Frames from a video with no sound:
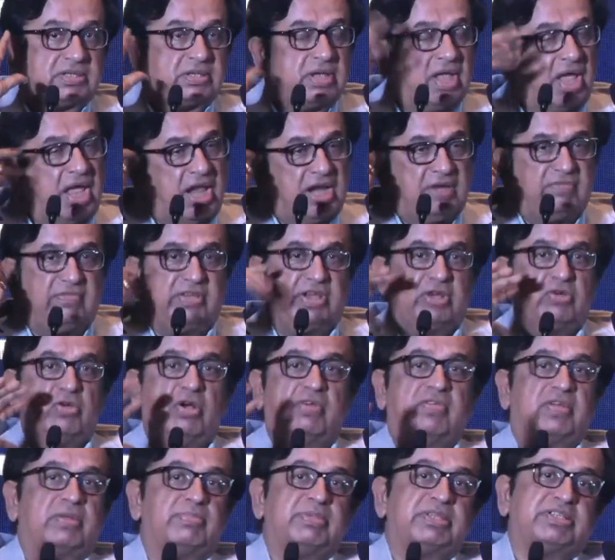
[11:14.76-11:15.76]
And we
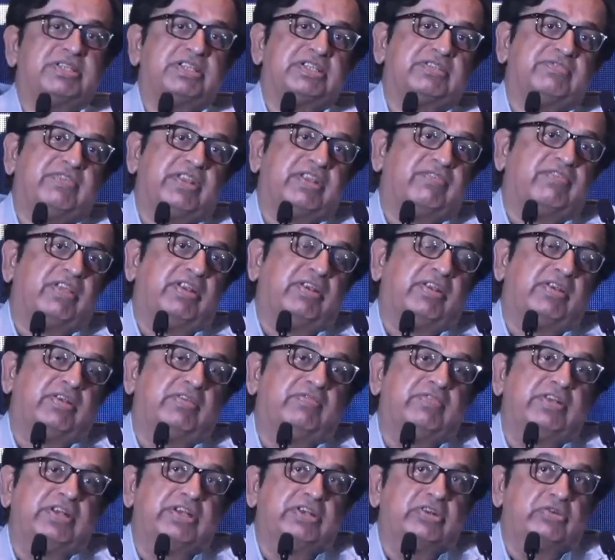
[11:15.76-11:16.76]
know our business very well
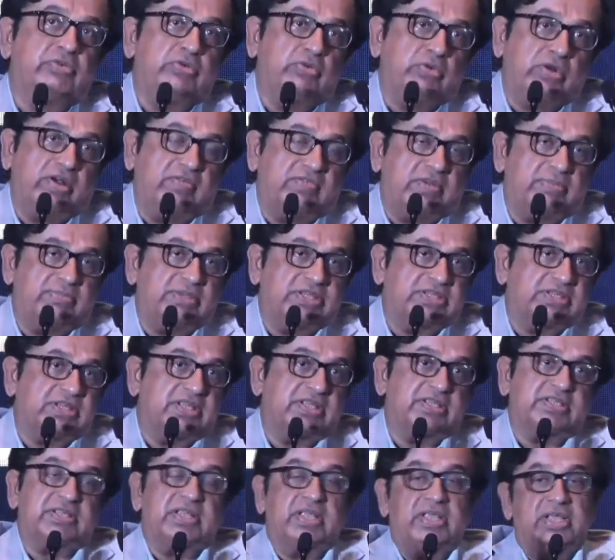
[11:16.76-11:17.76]
and we will do our
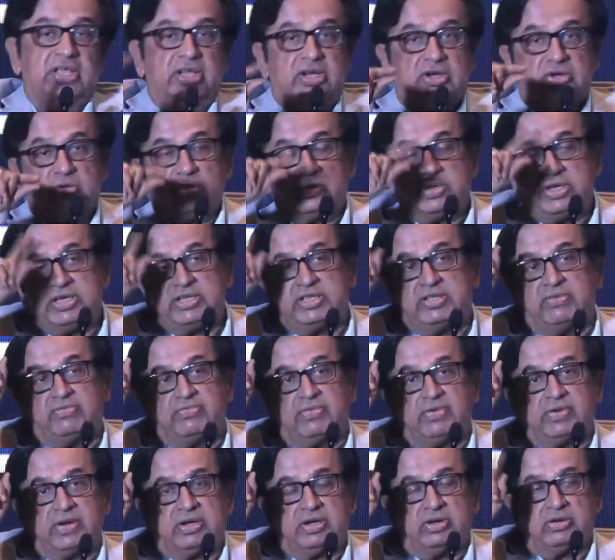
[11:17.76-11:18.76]
business to reach
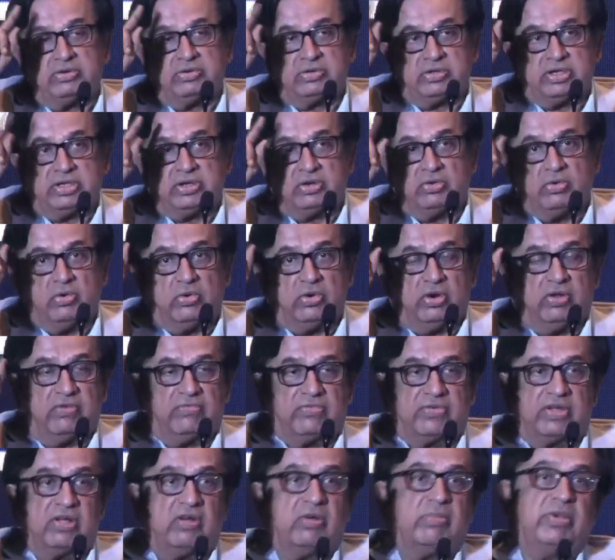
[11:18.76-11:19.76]
the goal
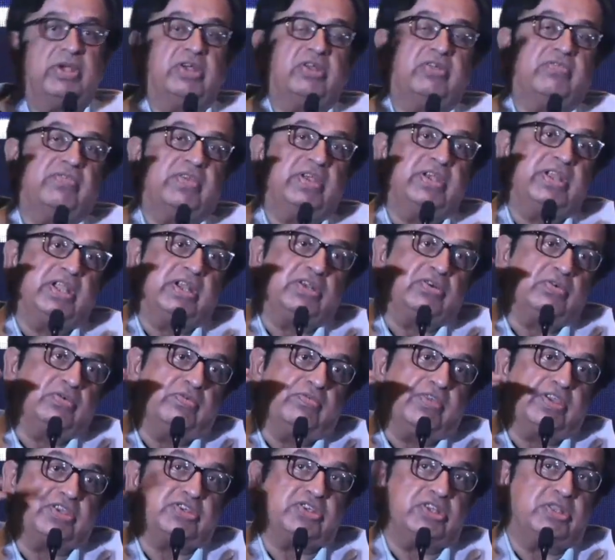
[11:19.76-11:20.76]
of Government of India to
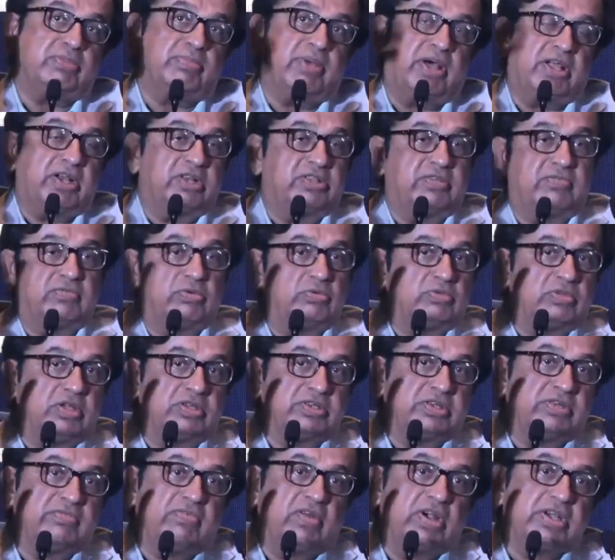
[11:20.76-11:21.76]
Viksit Bharat of
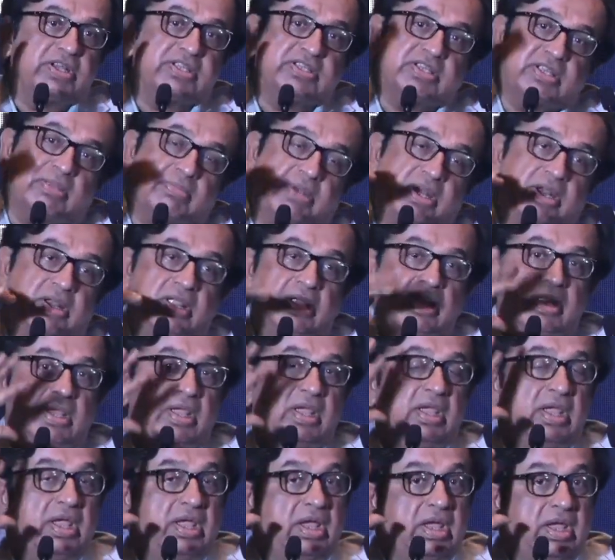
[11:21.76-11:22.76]
2047.
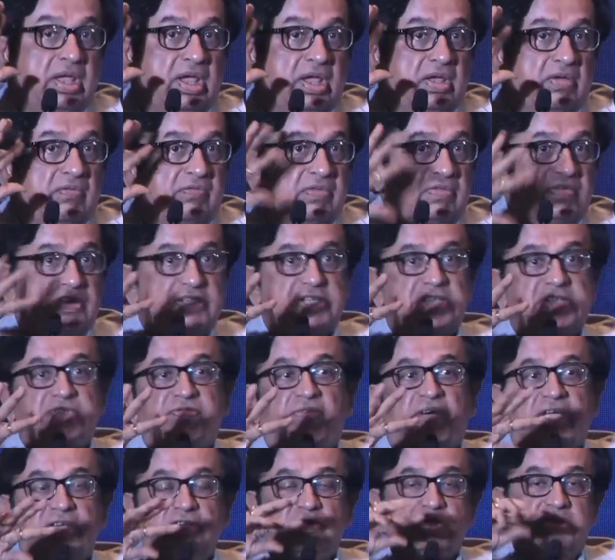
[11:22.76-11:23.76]
We were just
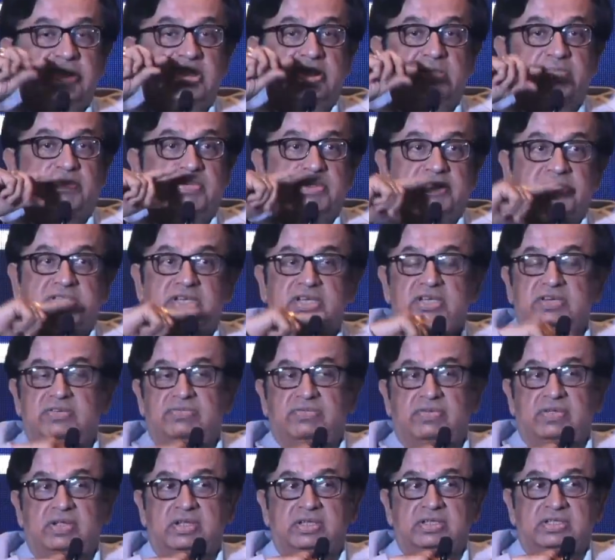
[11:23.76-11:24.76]
5 to
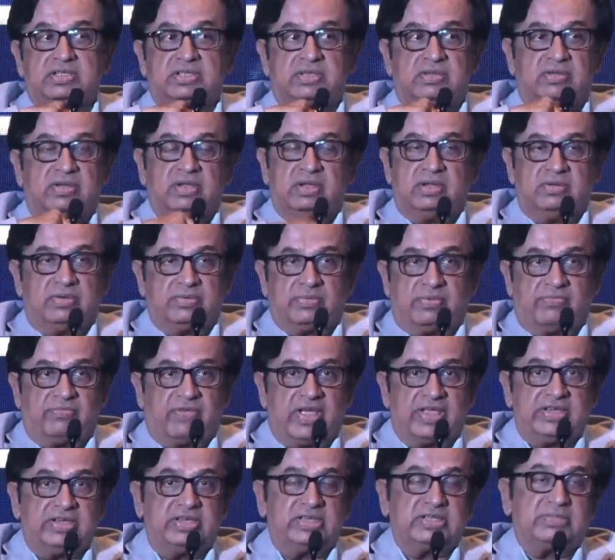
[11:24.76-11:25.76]
6%
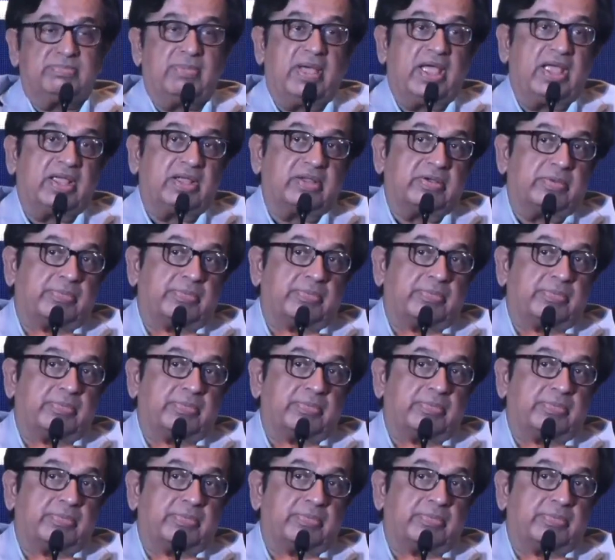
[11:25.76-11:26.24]
5 years back